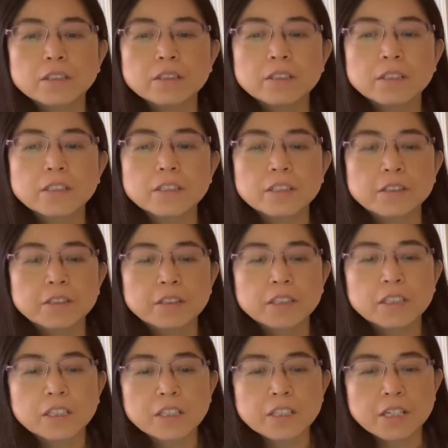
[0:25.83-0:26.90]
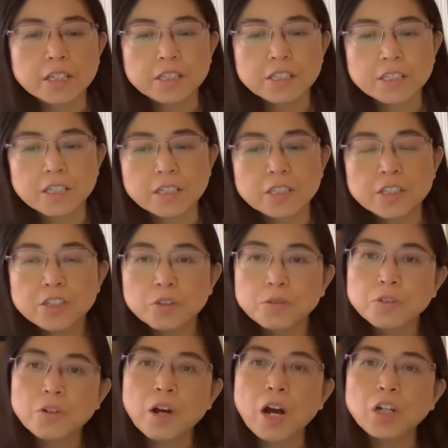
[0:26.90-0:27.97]
see in clinics and show
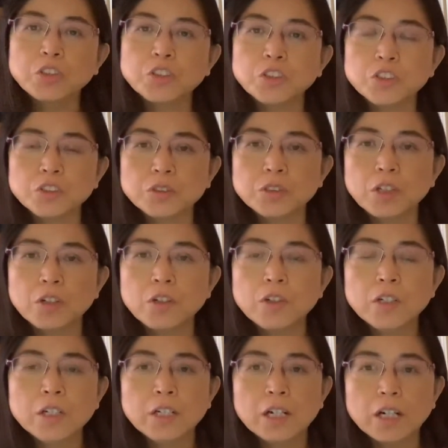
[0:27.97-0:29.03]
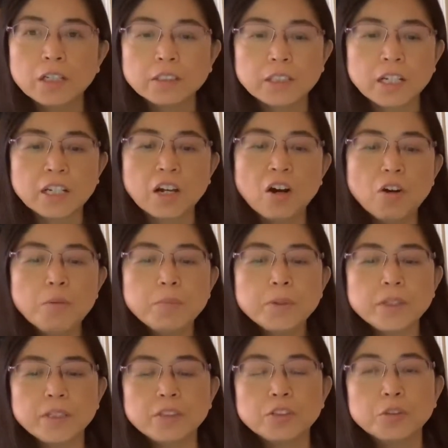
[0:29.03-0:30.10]
you how to do your daily home
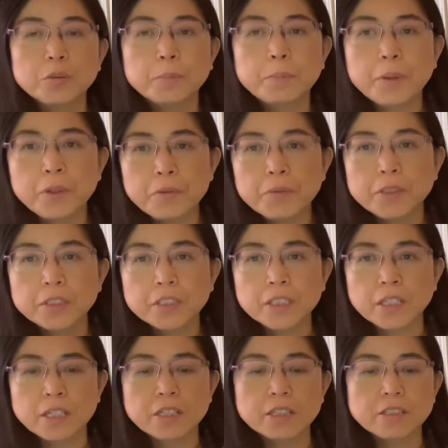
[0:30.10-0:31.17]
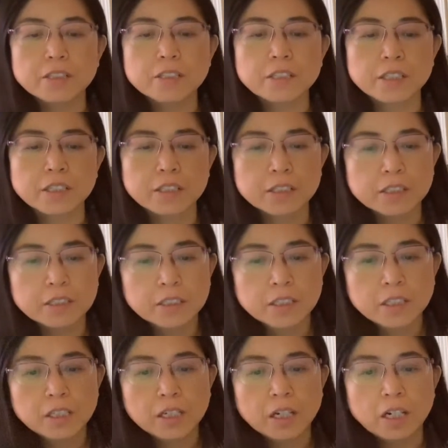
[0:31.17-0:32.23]
care to prevent getting sick.
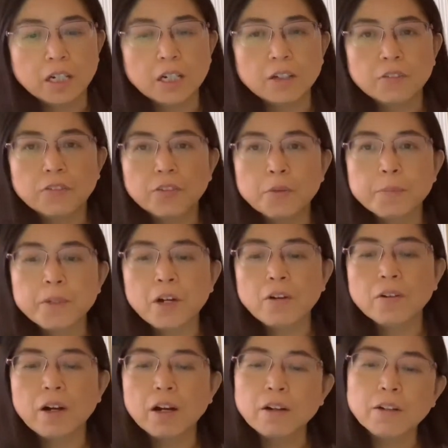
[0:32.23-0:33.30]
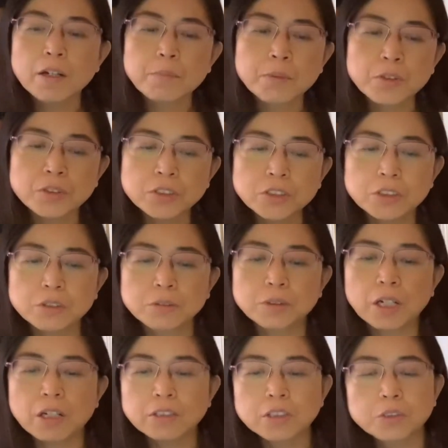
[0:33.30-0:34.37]
From now on, I'm going to
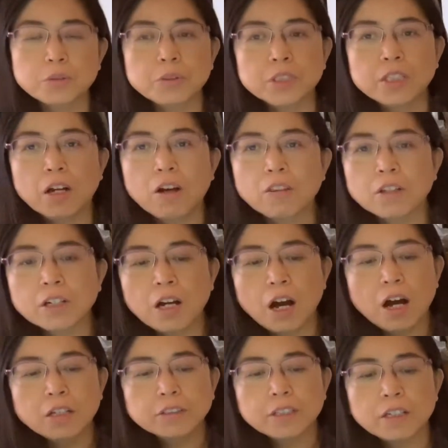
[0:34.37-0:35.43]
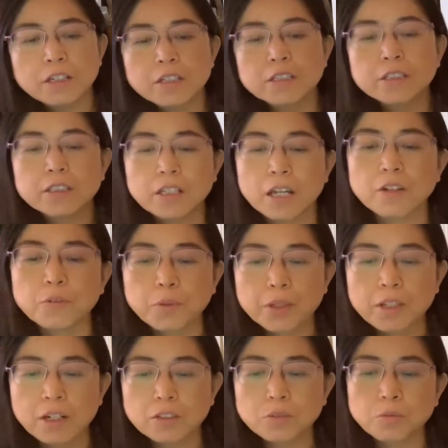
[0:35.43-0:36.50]
concentrate on the content and
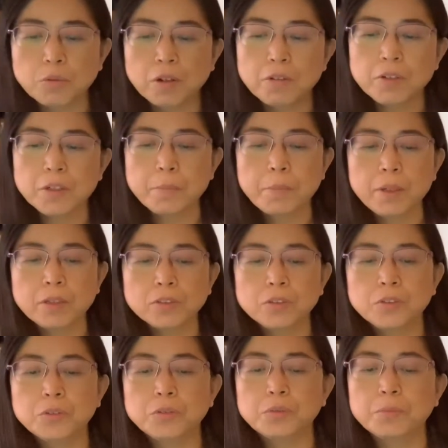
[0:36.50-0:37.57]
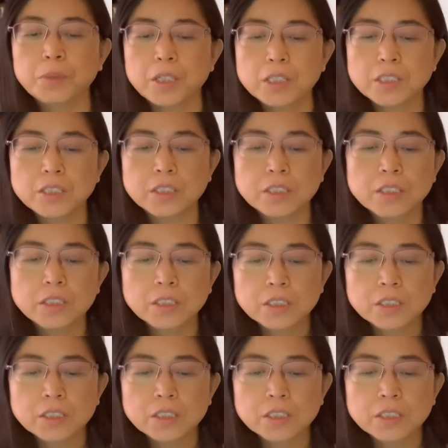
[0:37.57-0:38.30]
without worry about too much